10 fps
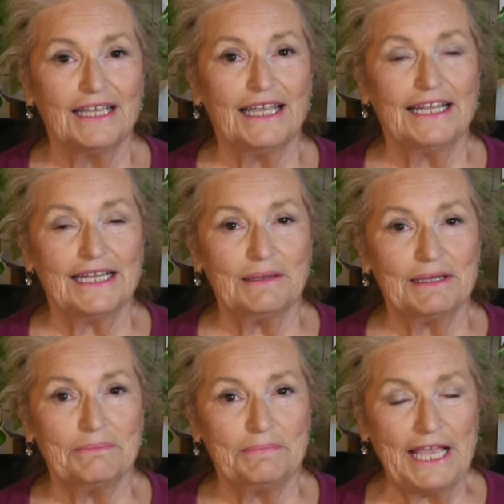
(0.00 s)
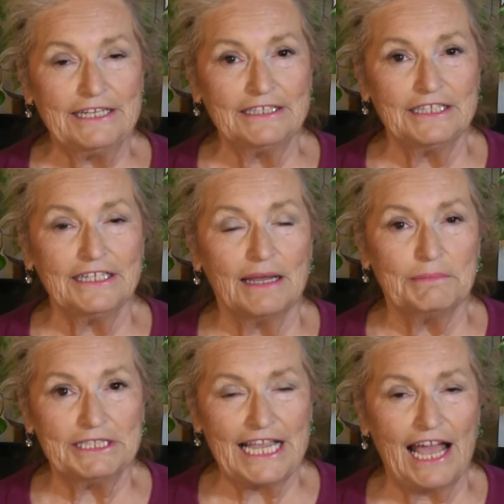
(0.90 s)
and I painted it a
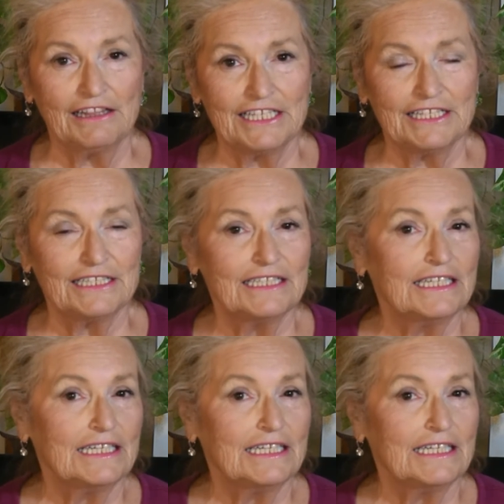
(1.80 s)
metallic